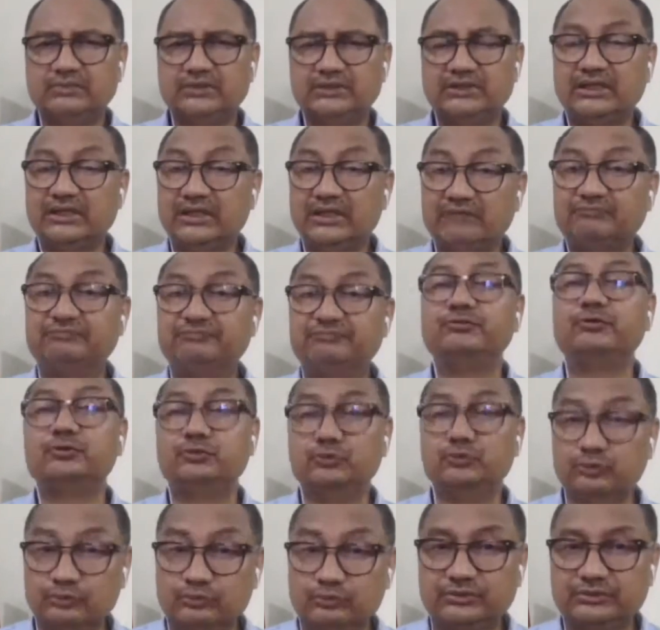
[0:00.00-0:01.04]
the love for
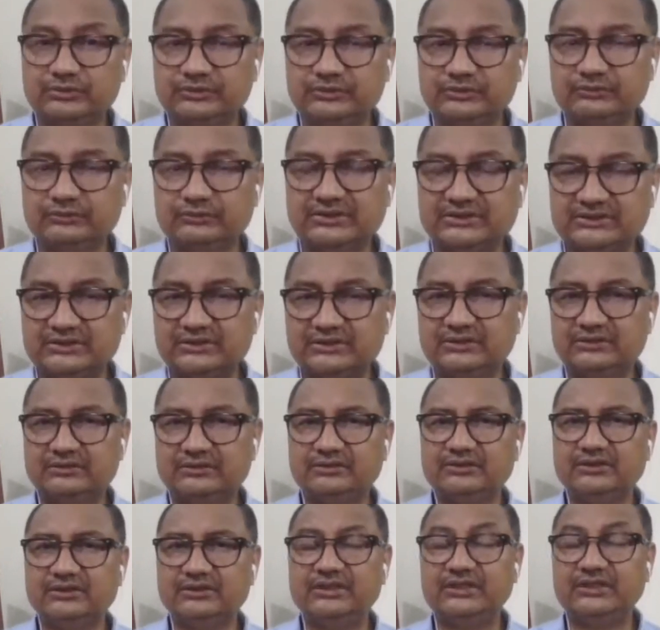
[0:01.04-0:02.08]
truth, you can say,
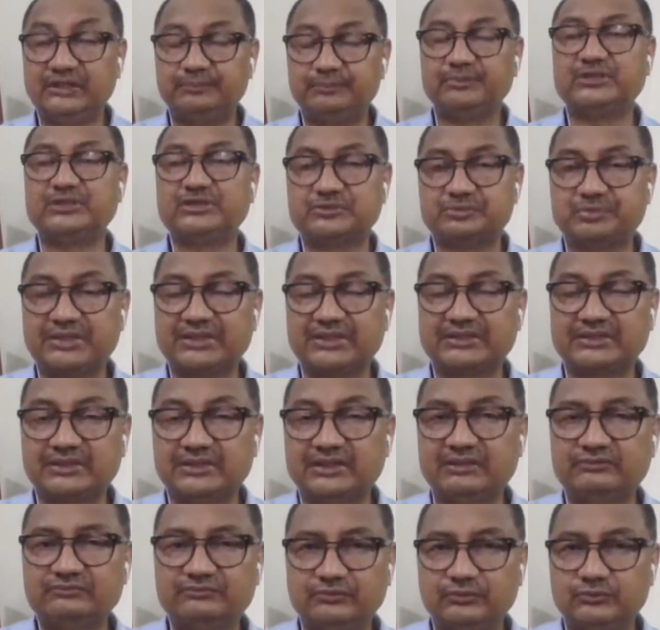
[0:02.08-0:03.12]
the deep respect and
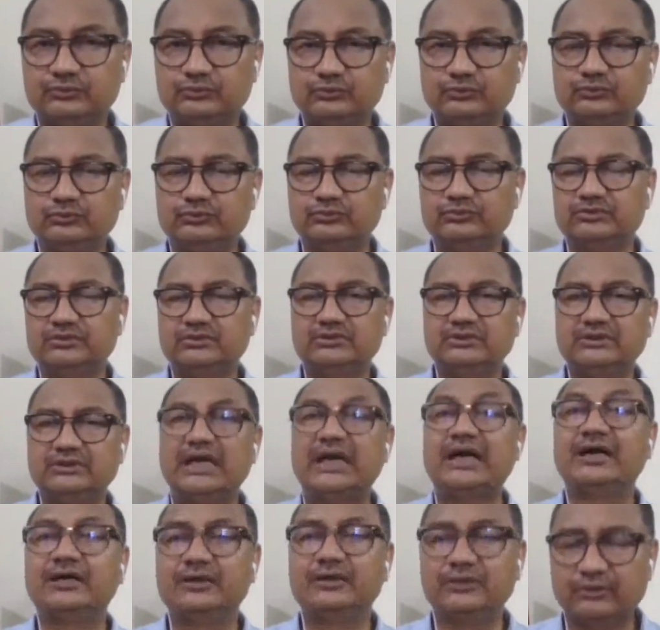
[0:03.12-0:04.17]
love for truth, the
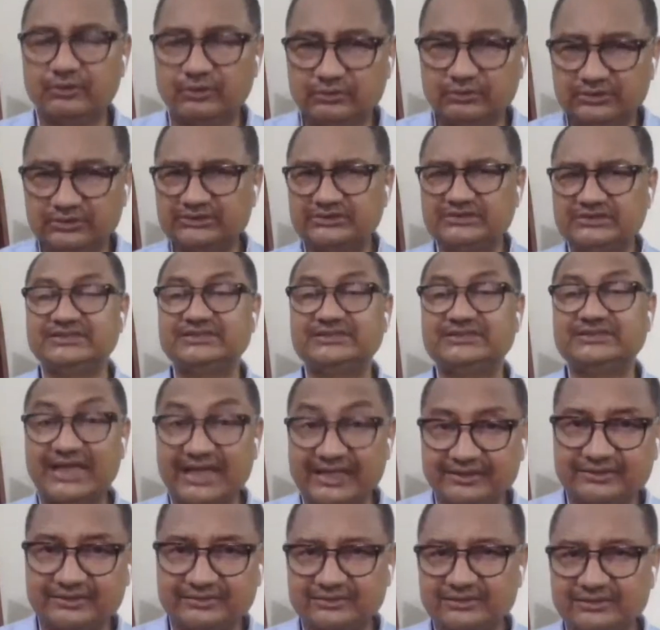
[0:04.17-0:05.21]
Agraha is
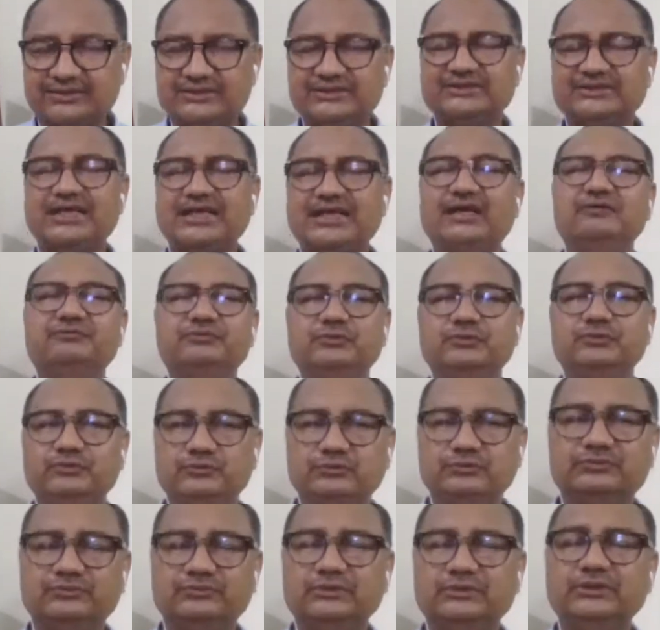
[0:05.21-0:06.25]
desire, the desire for
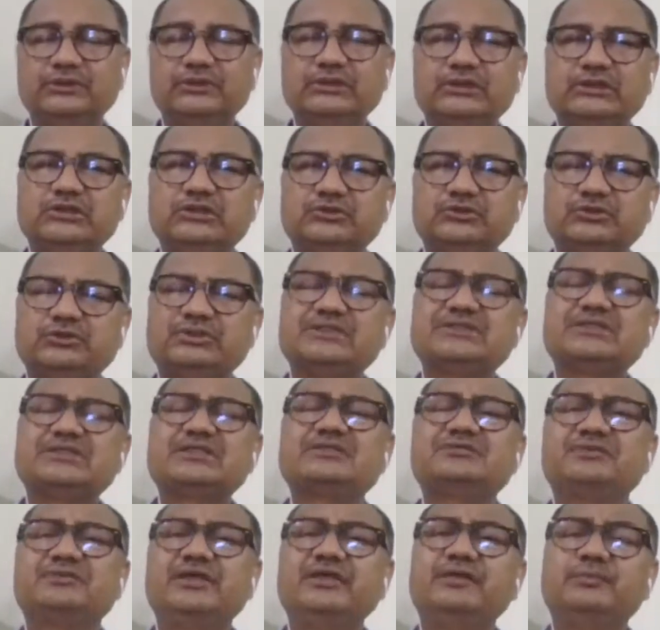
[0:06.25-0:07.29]
truth. So this is
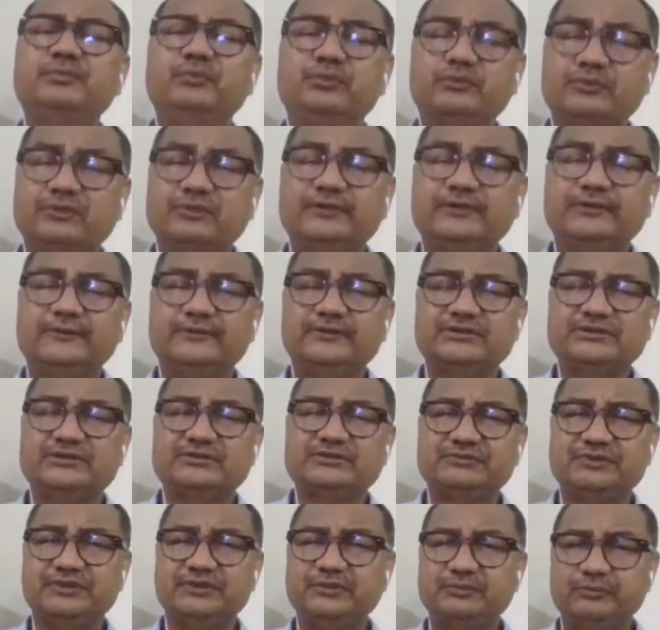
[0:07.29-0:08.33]
very important. This is
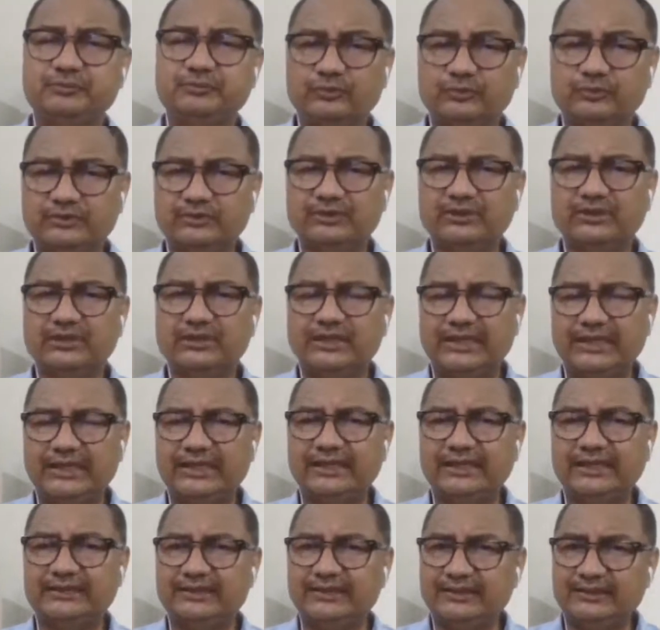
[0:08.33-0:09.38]
very important.
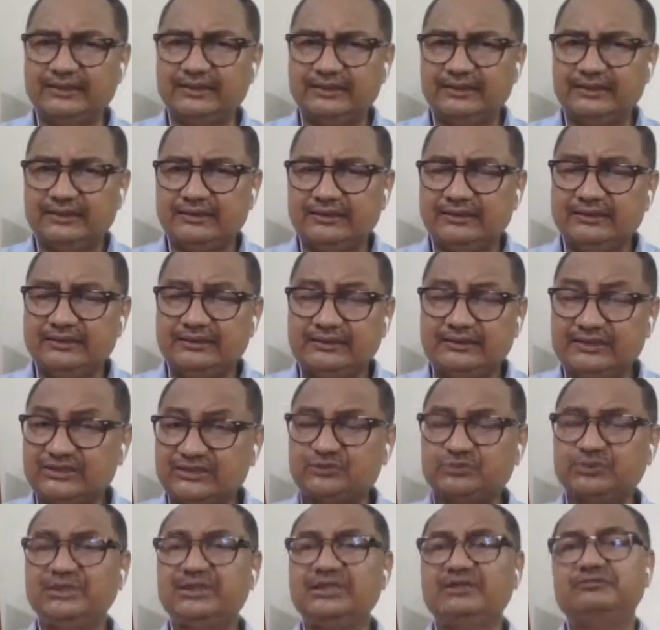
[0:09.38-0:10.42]
And
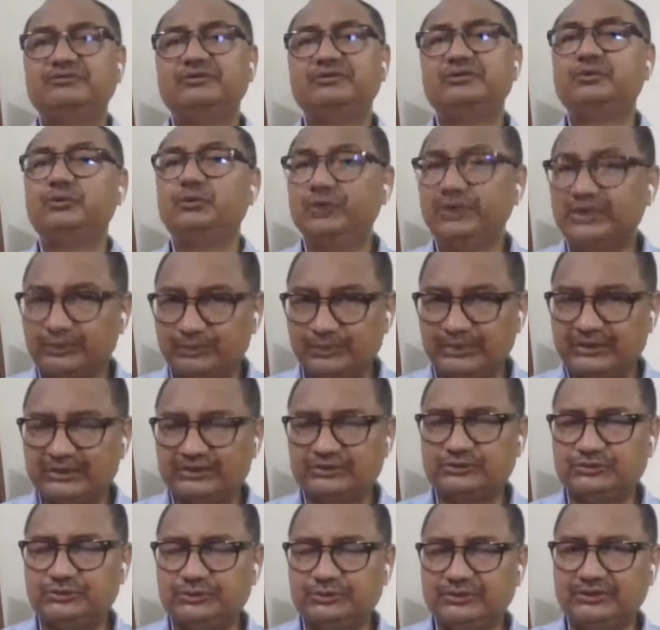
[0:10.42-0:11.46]
this will never go away,
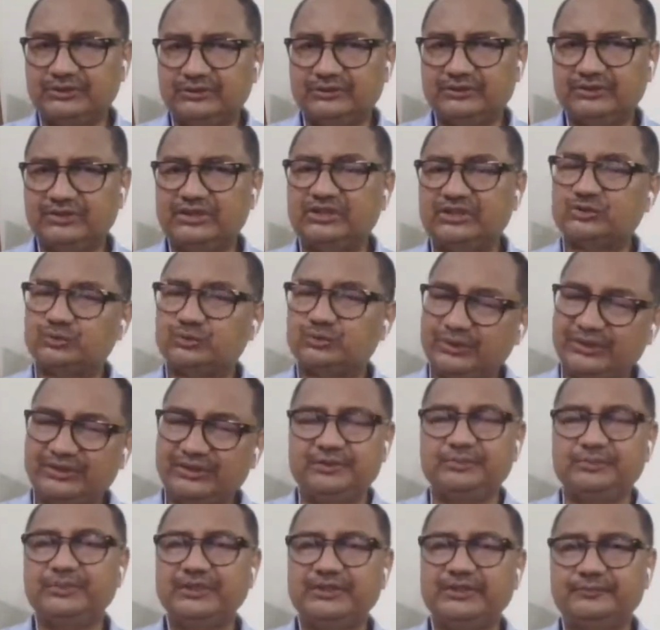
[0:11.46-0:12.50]
actually. This will
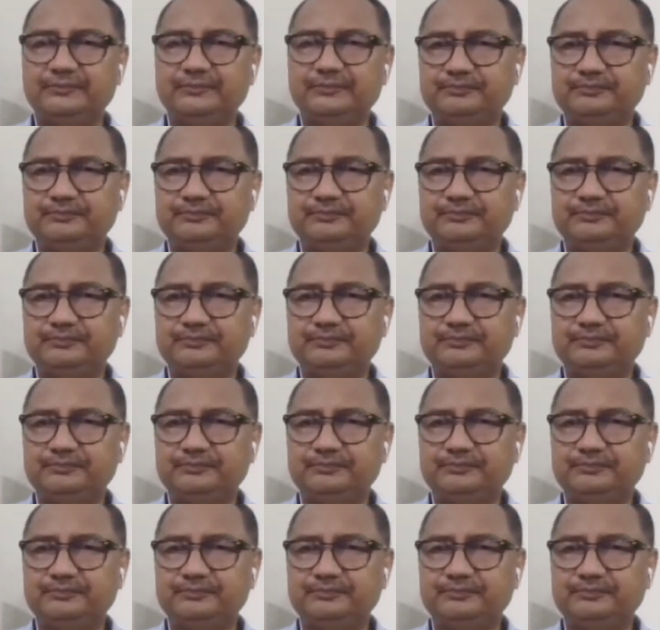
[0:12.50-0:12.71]
remain.